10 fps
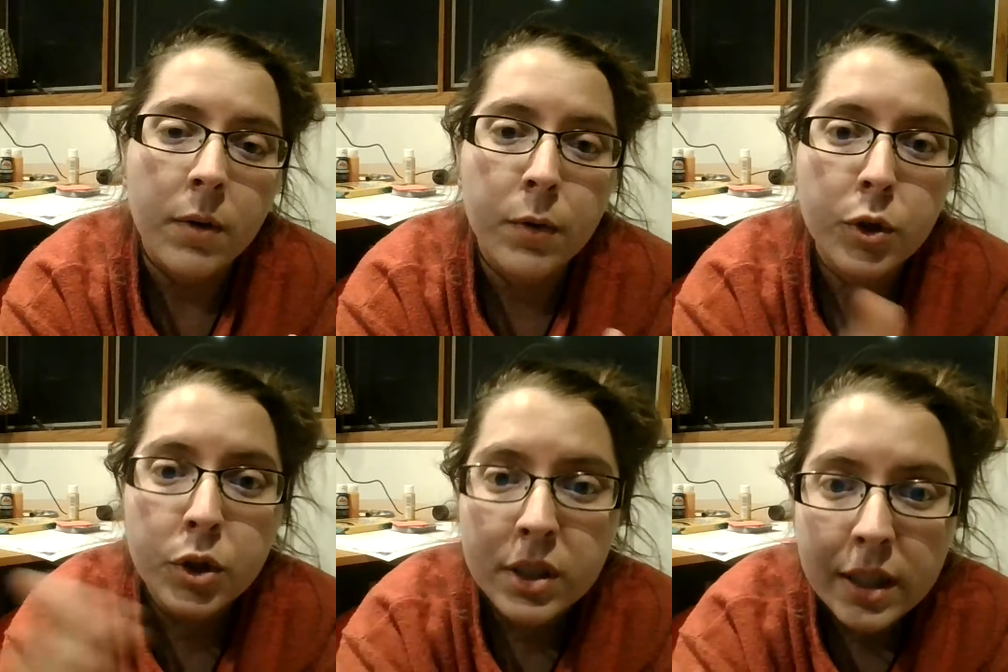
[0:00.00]

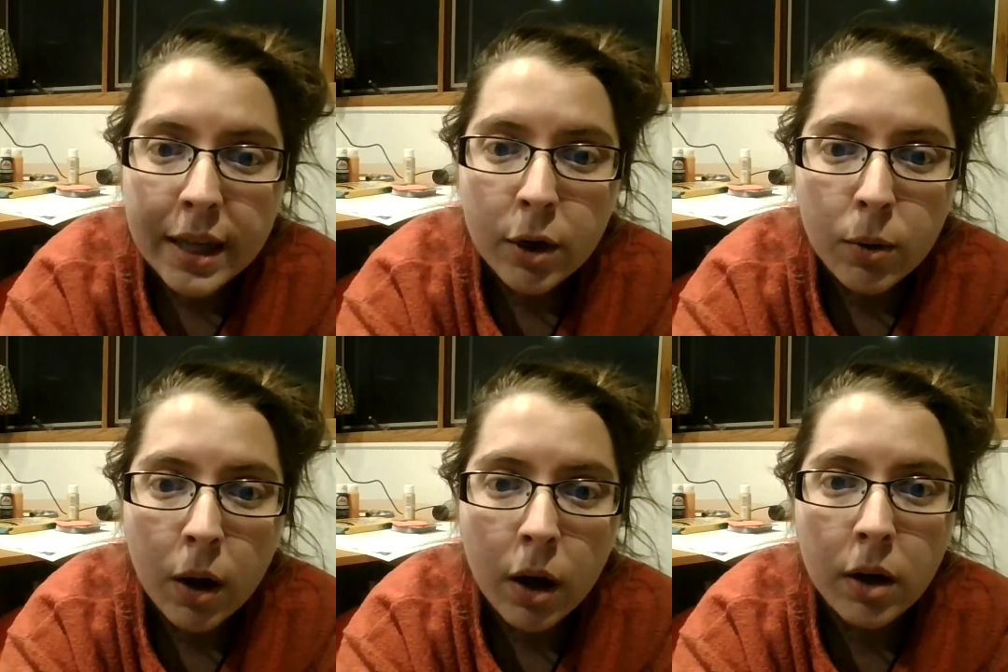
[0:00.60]
versus later
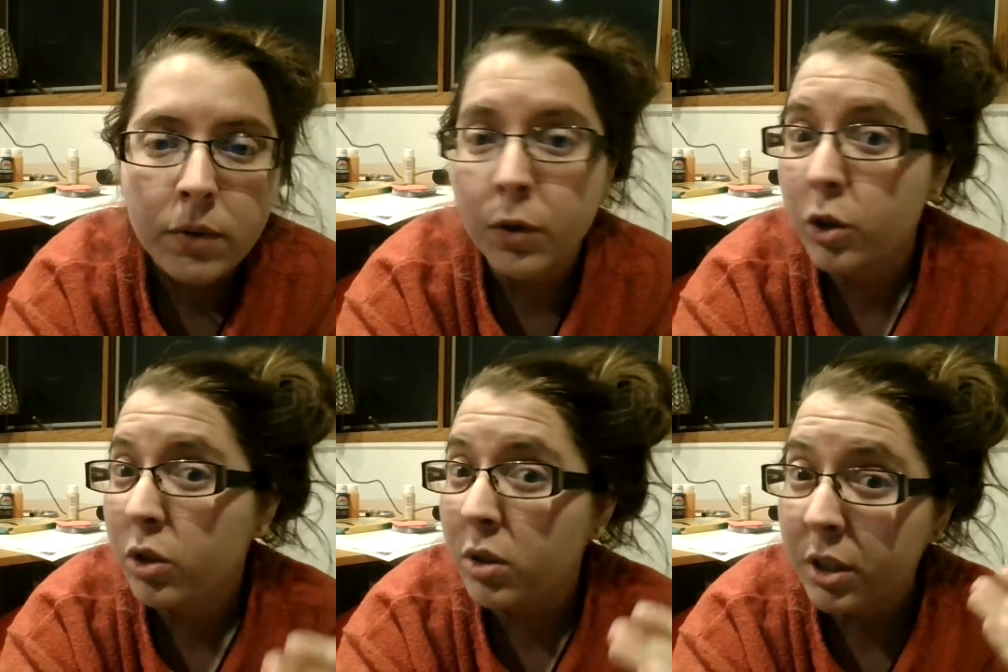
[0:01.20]
on,
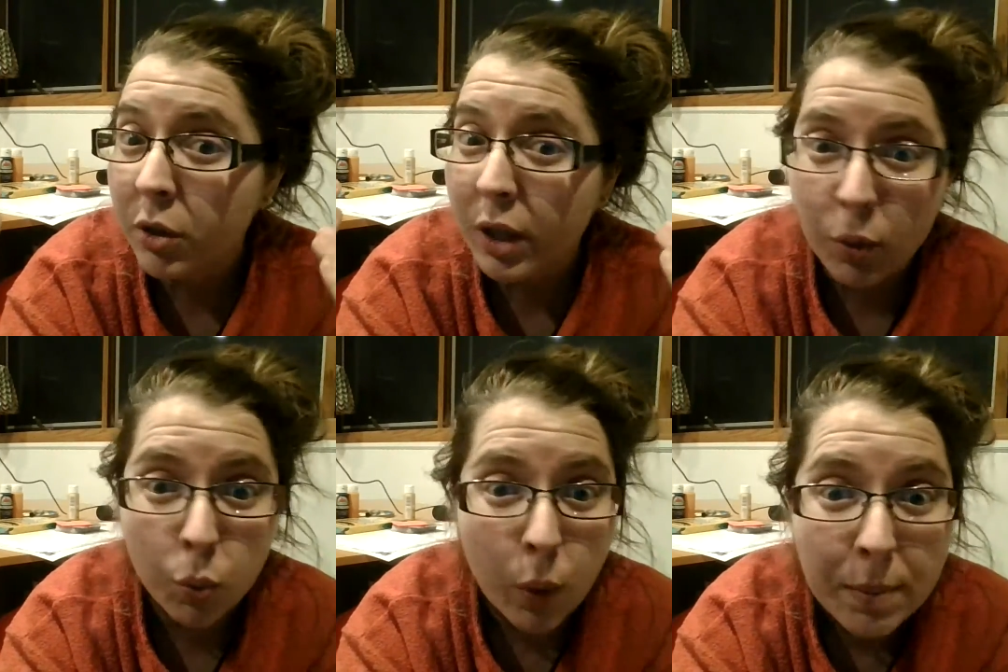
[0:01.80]
versus like
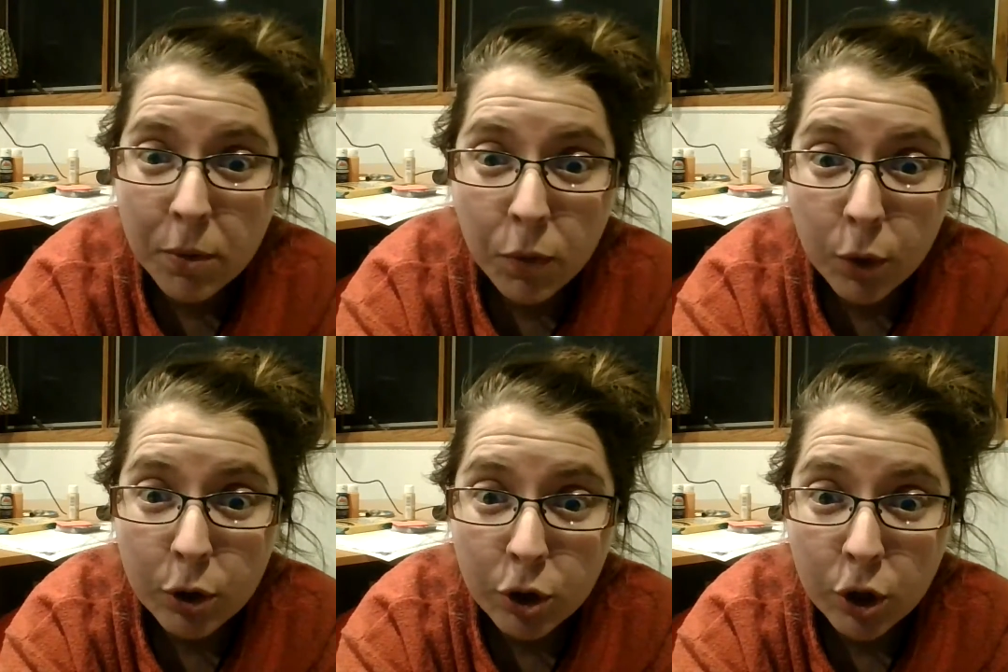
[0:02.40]
right before
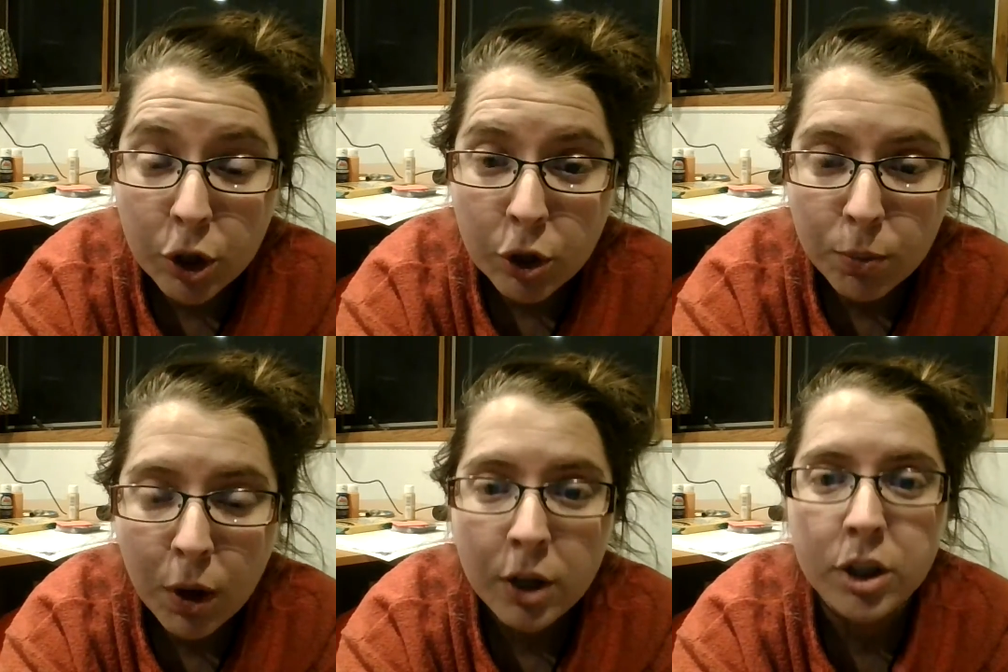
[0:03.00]
you turn in your
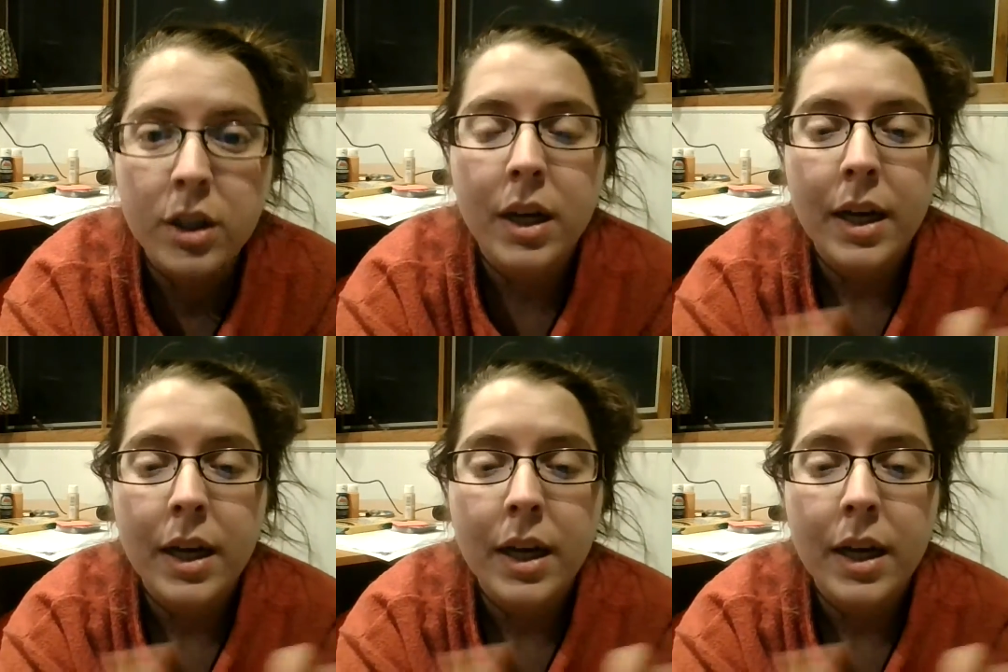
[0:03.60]
project,